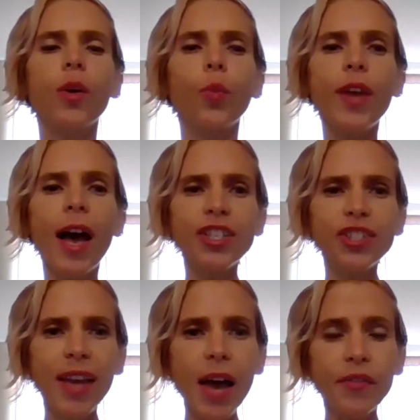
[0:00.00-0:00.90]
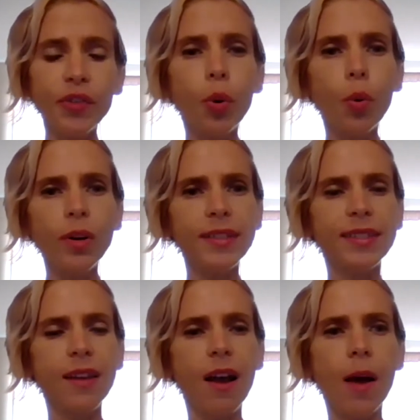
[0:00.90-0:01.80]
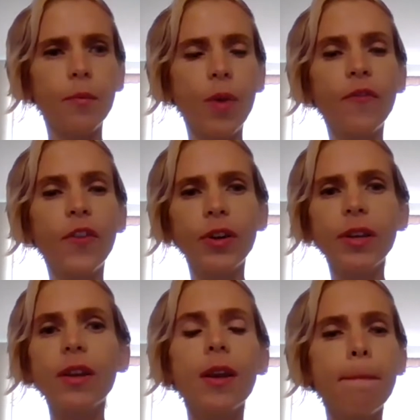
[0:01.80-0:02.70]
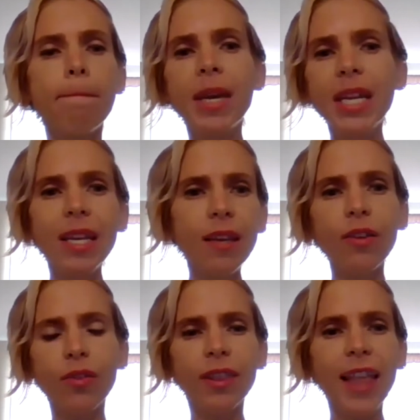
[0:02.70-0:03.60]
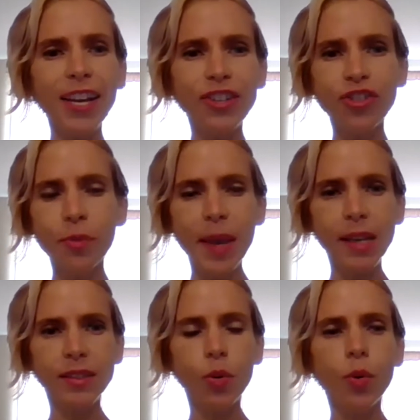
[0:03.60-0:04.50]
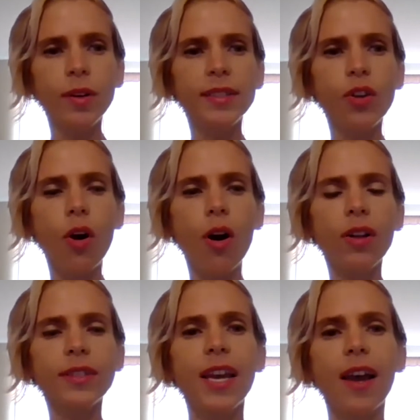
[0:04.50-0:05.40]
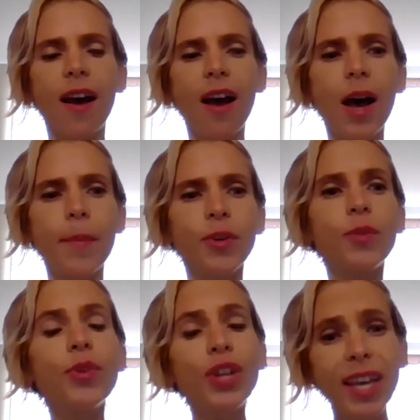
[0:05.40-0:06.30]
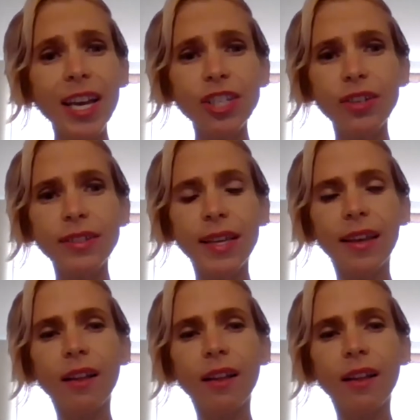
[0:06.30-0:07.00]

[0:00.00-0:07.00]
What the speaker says: We actually have a course, a very mini lecture-based course called Communications and